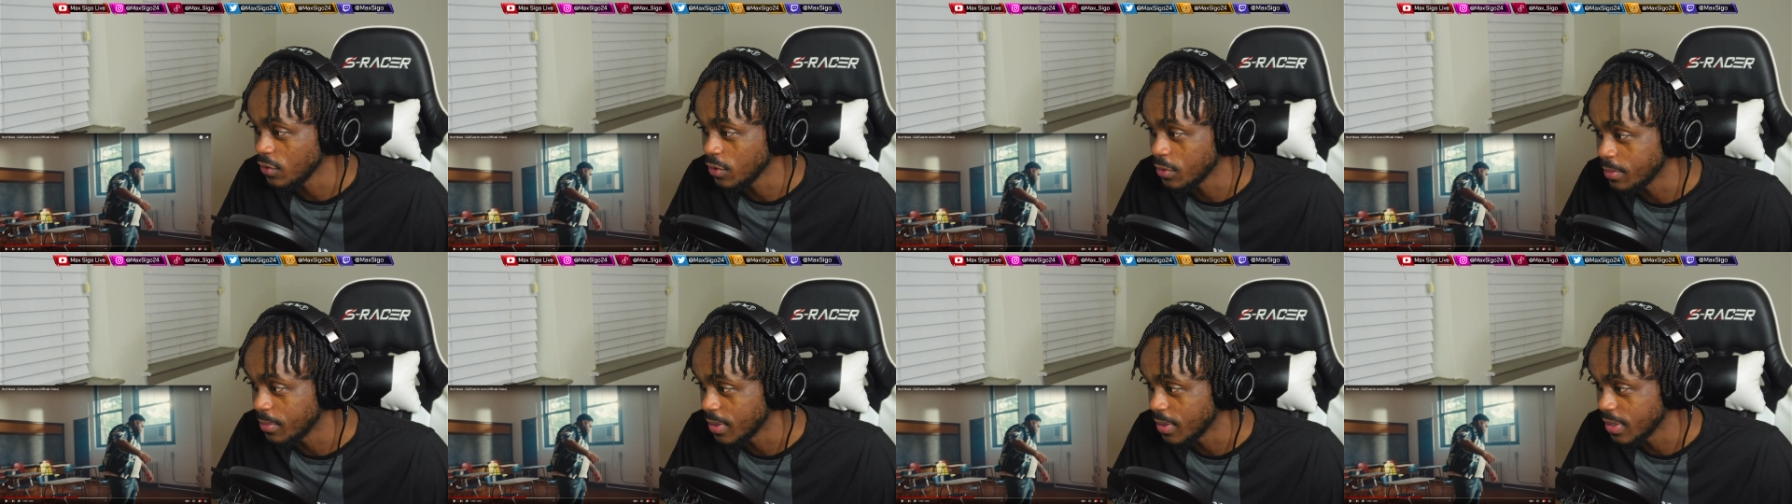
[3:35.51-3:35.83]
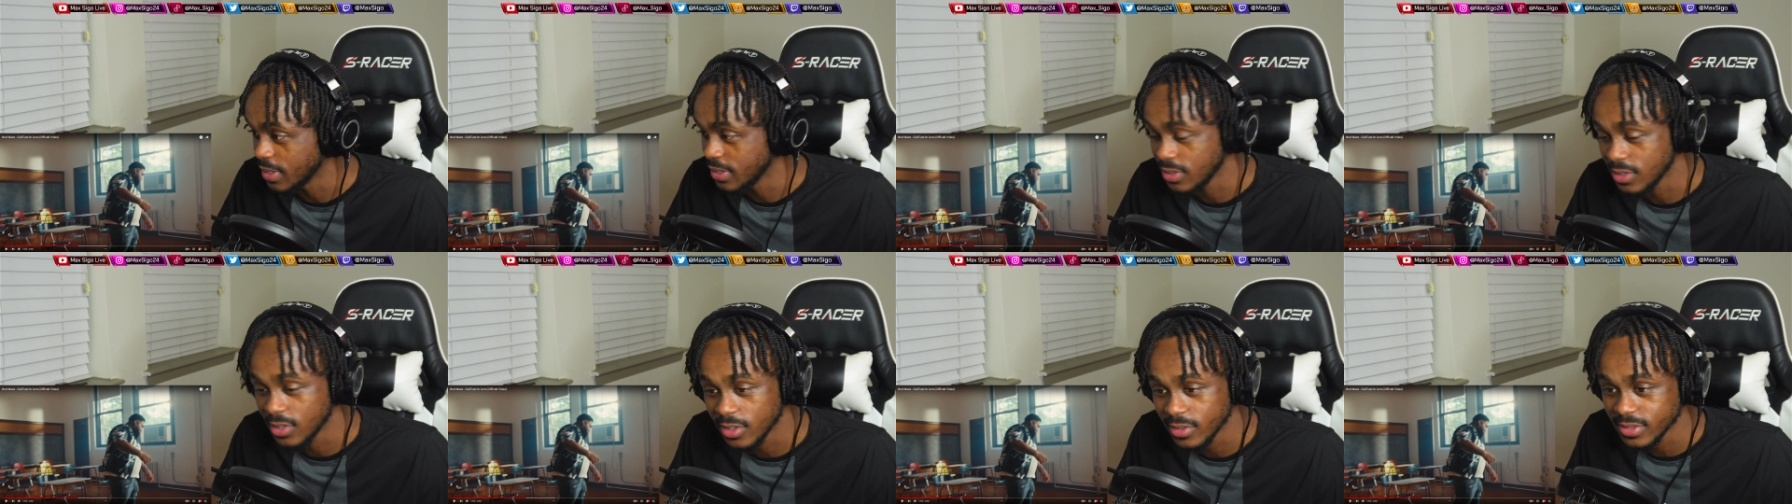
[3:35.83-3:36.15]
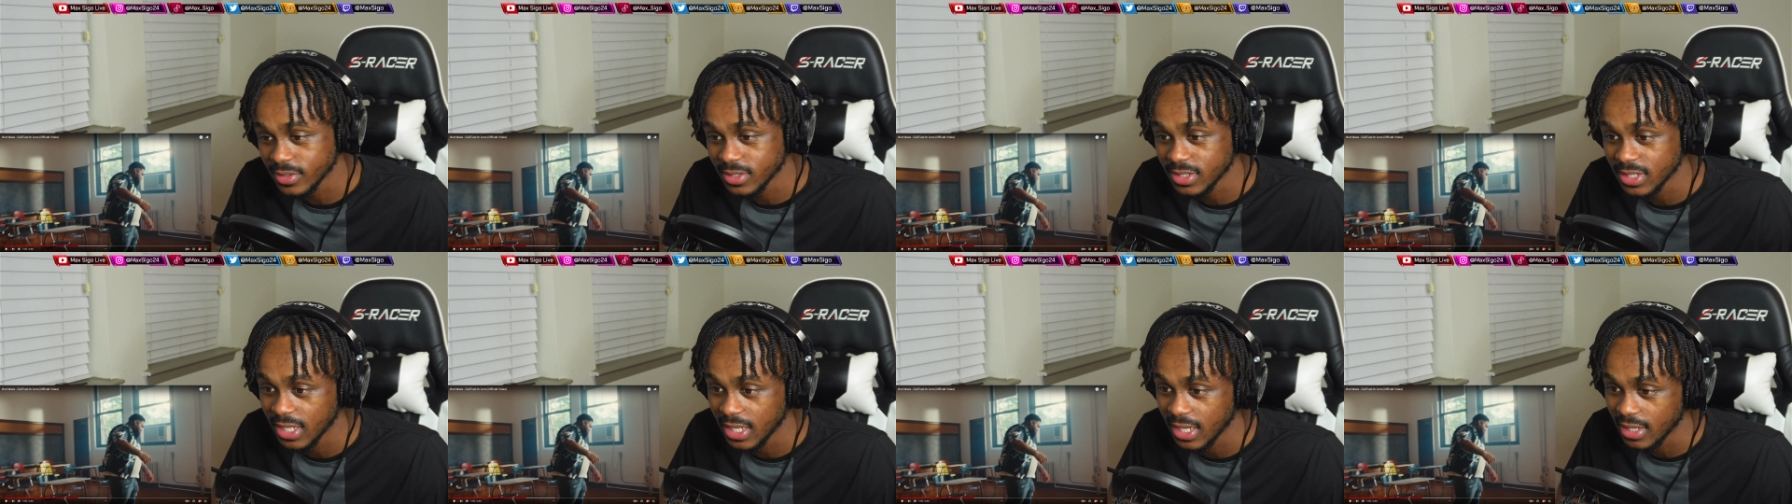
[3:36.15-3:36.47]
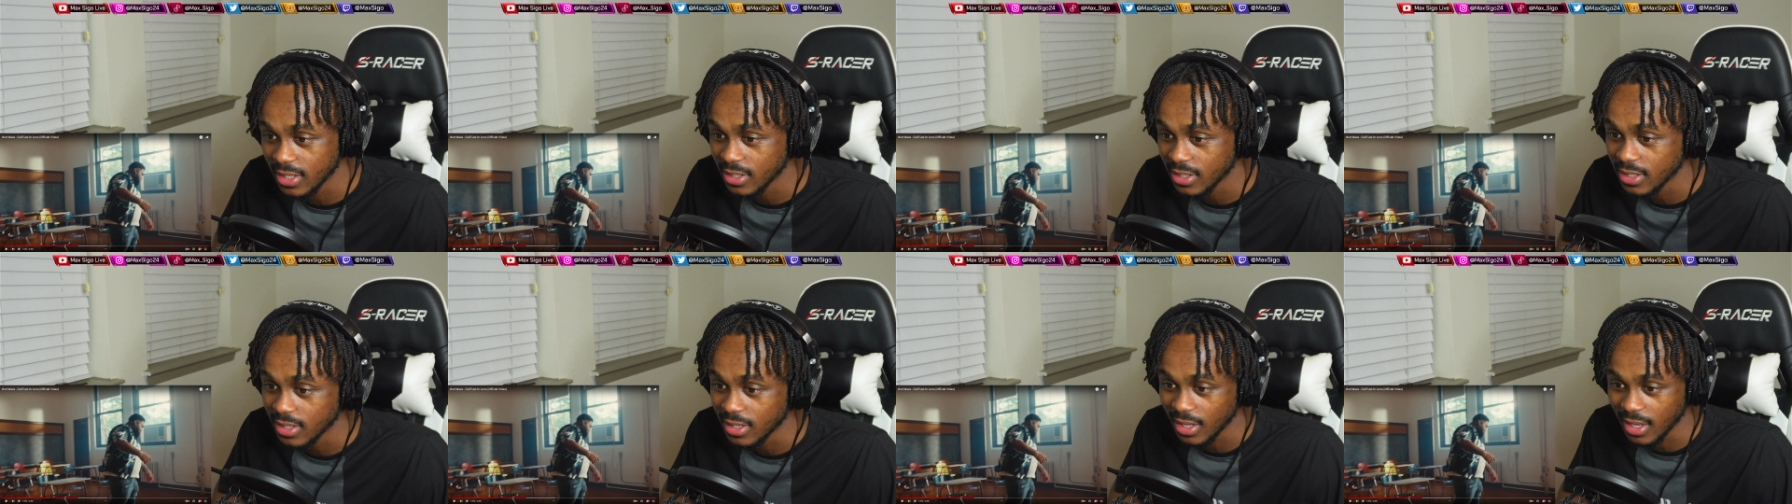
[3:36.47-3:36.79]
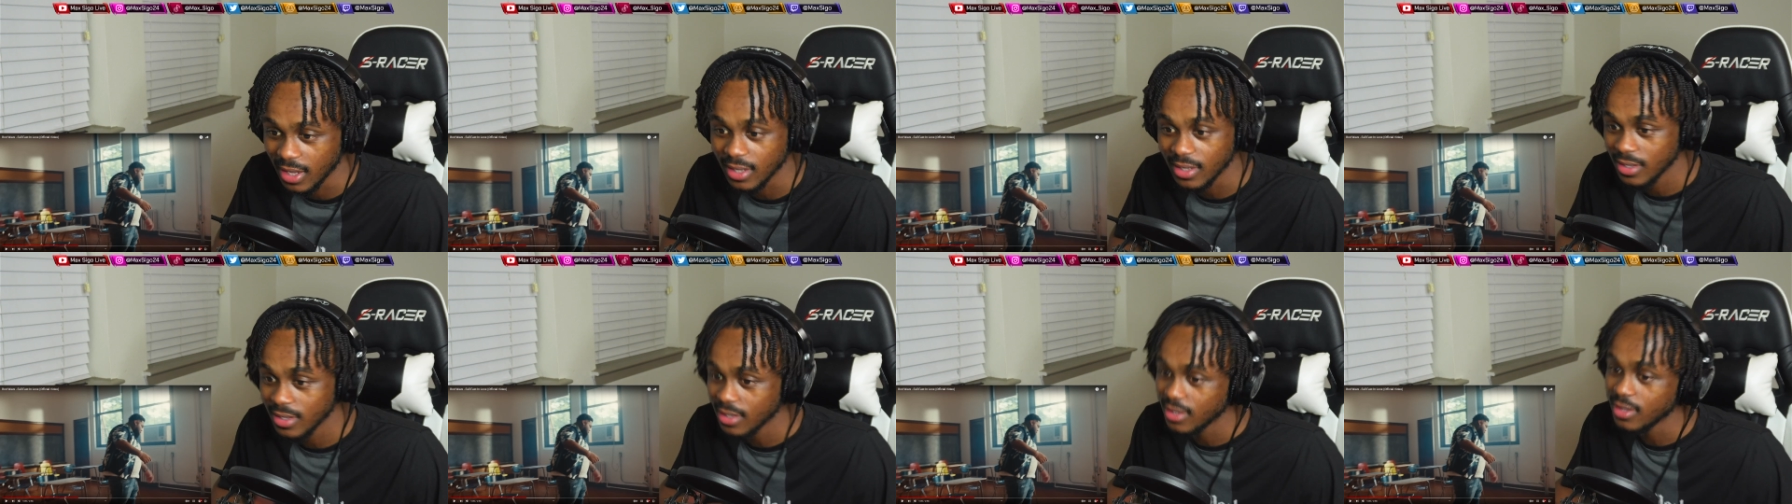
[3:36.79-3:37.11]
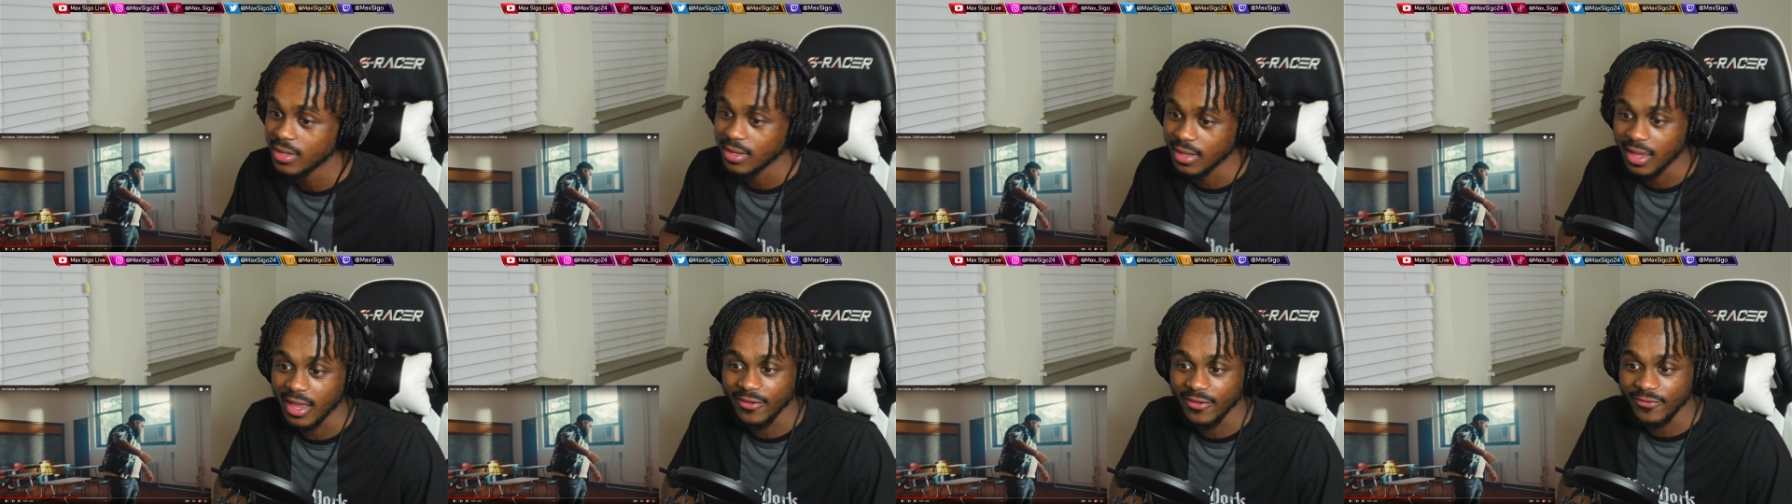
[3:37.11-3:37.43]
But you know what I'm saying?
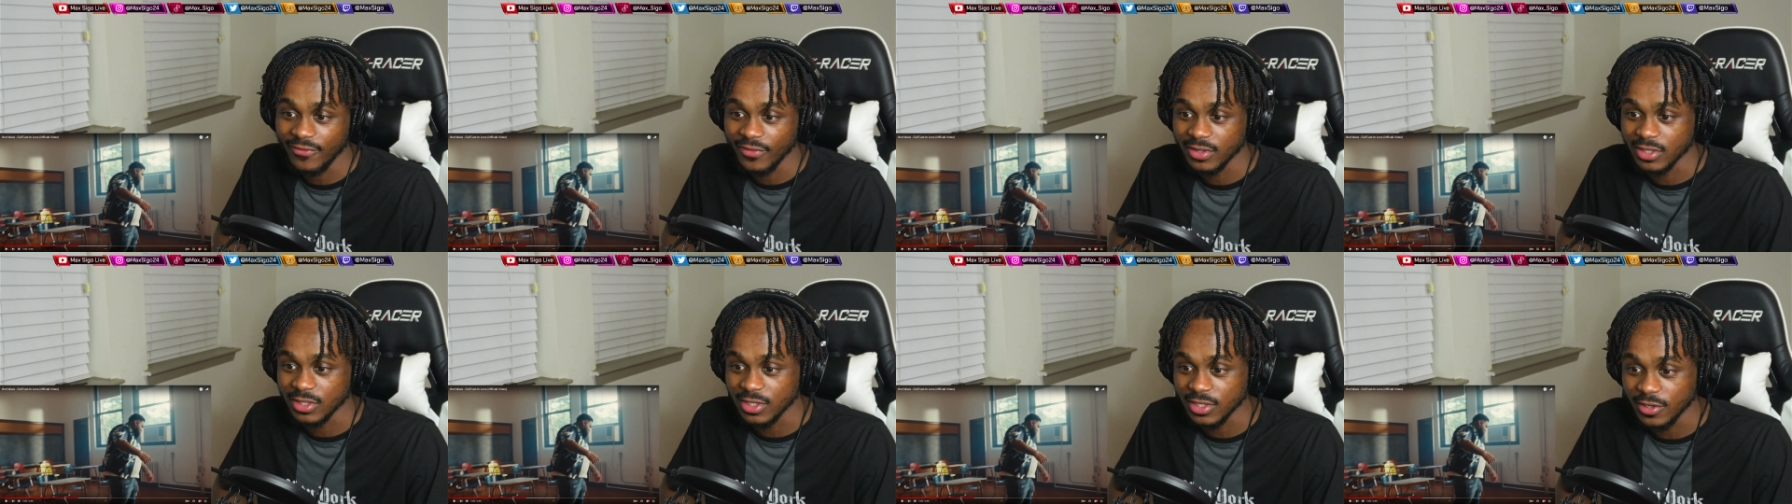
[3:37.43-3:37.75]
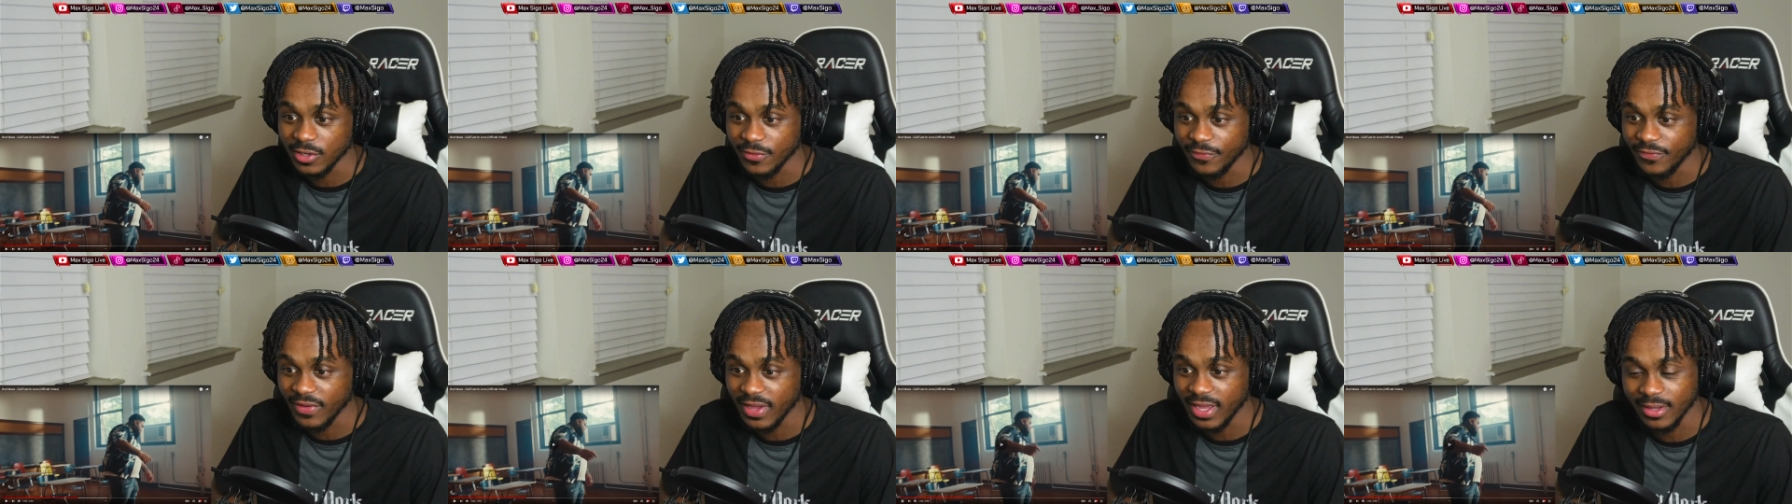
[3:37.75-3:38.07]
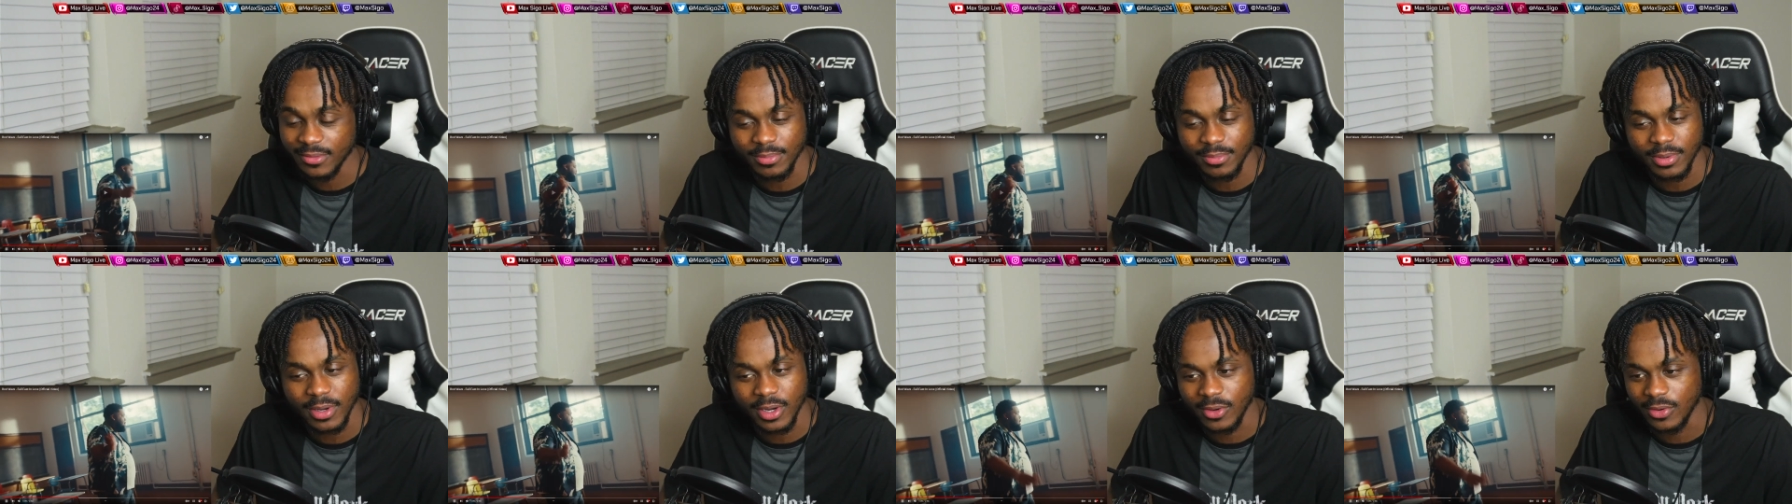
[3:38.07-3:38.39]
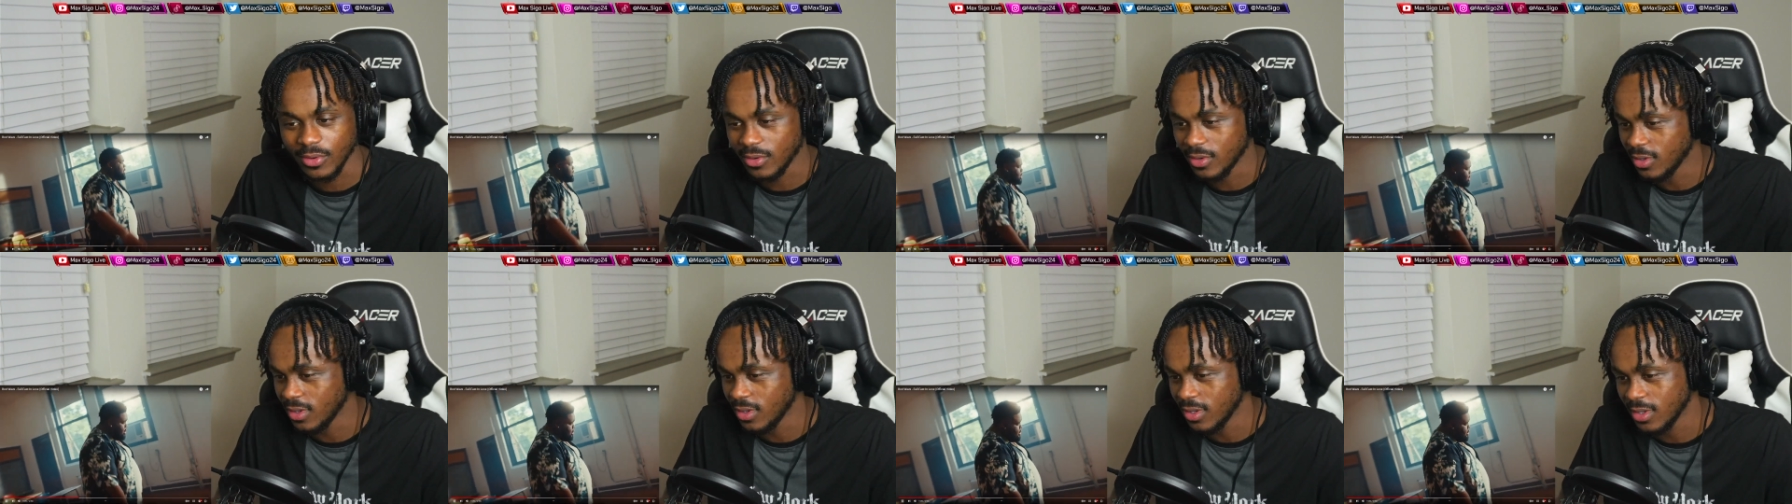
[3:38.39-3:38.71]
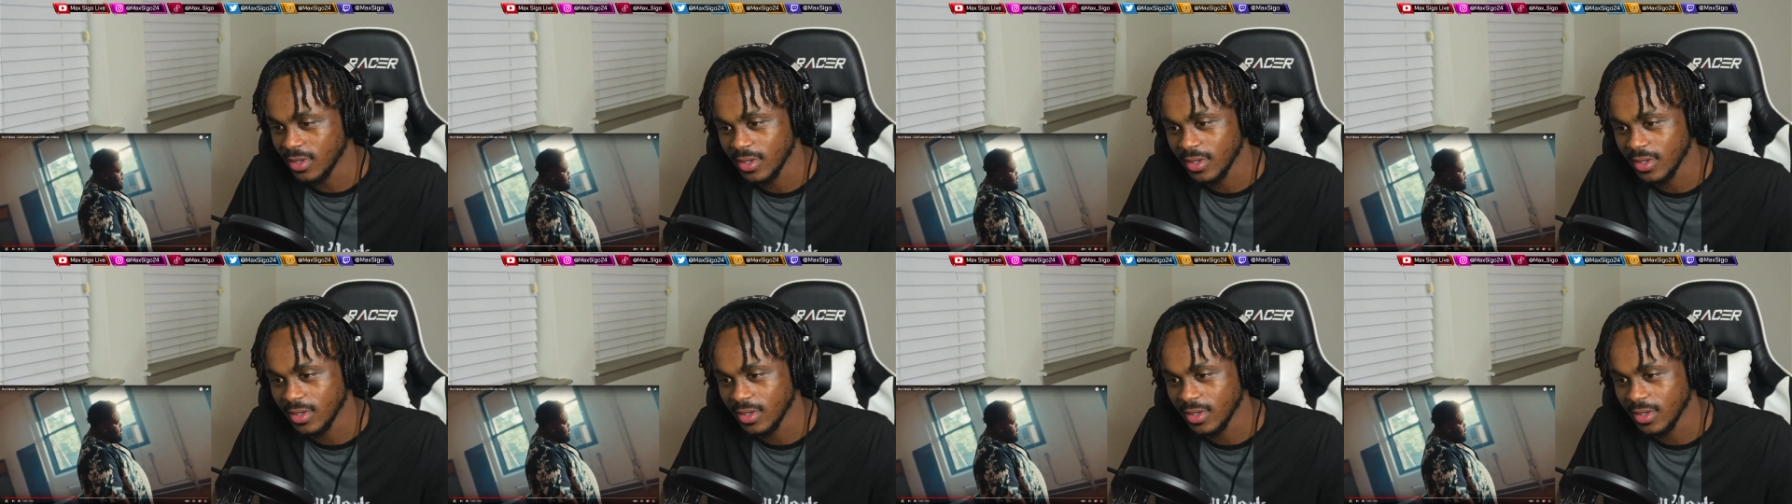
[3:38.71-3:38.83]
I feel a little fast.